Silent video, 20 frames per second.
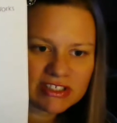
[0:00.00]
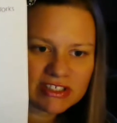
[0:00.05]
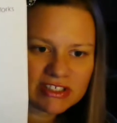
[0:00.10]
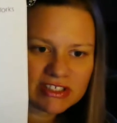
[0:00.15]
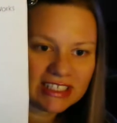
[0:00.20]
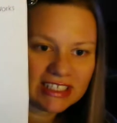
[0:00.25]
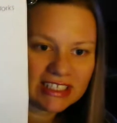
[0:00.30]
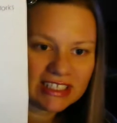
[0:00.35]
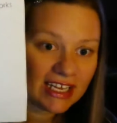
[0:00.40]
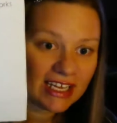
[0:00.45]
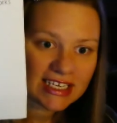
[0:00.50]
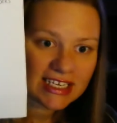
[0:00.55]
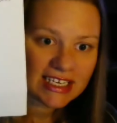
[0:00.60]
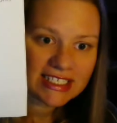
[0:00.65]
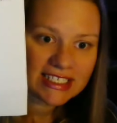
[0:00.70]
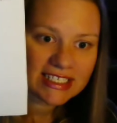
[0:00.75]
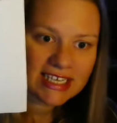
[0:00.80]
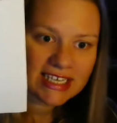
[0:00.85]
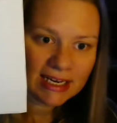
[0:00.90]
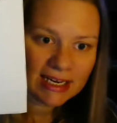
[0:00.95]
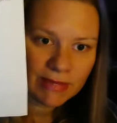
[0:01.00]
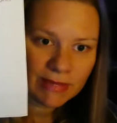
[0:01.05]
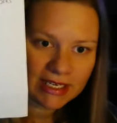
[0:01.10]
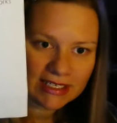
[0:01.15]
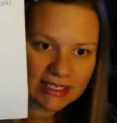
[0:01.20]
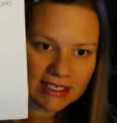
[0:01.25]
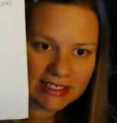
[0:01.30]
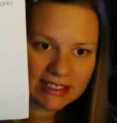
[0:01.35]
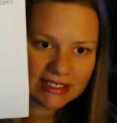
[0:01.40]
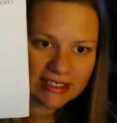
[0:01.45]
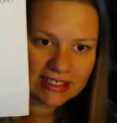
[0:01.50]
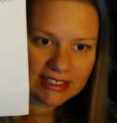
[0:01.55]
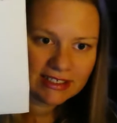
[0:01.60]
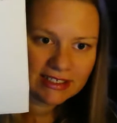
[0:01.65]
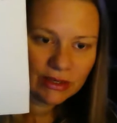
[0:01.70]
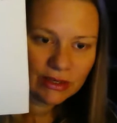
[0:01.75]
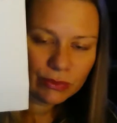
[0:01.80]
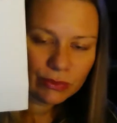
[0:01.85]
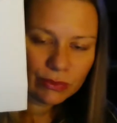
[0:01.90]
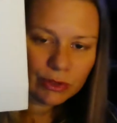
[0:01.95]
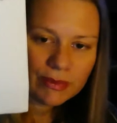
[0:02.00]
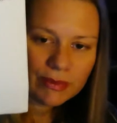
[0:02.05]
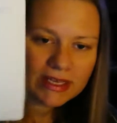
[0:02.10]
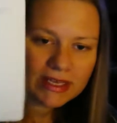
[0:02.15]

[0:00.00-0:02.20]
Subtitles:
and then next Diamond. Ruby